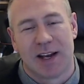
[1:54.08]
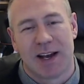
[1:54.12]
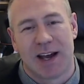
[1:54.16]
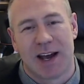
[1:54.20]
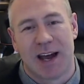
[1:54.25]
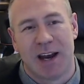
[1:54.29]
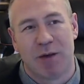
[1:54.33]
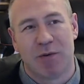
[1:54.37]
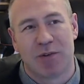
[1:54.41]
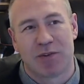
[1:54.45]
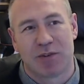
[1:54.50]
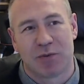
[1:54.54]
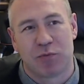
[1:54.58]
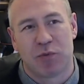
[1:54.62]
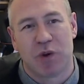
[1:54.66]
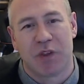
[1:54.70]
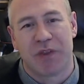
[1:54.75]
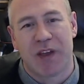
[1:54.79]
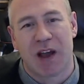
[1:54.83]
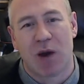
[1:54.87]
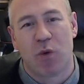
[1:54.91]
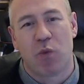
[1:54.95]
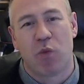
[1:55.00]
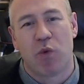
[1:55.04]
And it was with
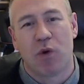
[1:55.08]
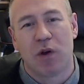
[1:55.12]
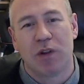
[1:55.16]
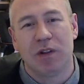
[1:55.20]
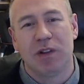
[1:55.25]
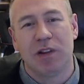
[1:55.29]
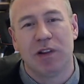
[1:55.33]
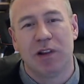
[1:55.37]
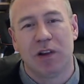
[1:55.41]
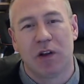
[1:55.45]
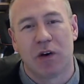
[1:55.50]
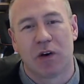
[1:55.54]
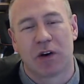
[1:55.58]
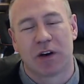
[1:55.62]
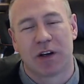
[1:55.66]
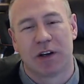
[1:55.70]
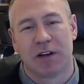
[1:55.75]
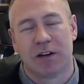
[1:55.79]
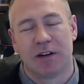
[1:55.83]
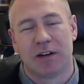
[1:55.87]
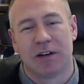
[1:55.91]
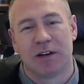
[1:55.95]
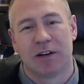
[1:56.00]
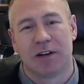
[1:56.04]
that one
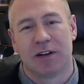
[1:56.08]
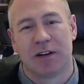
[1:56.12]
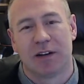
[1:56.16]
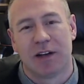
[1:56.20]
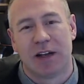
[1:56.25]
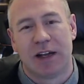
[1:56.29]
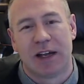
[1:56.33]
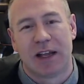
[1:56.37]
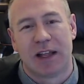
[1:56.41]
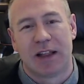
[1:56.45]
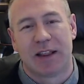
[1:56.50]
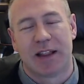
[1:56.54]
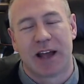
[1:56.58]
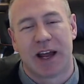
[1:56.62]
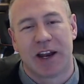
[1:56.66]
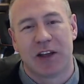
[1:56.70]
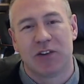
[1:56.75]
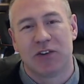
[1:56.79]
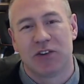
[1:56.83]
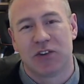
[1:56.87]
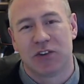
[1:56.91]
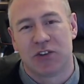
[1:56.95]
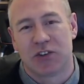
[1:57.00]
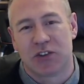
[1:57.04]
look that he
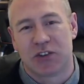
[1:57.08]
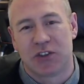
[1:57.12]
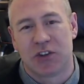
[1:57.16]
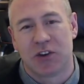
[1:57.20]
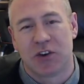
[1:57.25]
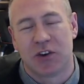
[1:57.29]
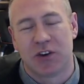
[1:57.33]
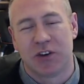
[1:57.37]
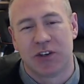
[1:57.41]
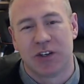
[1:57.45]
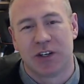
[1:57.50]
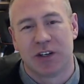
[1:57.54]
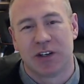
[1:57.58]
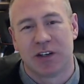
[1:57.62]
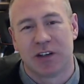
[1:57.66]
understood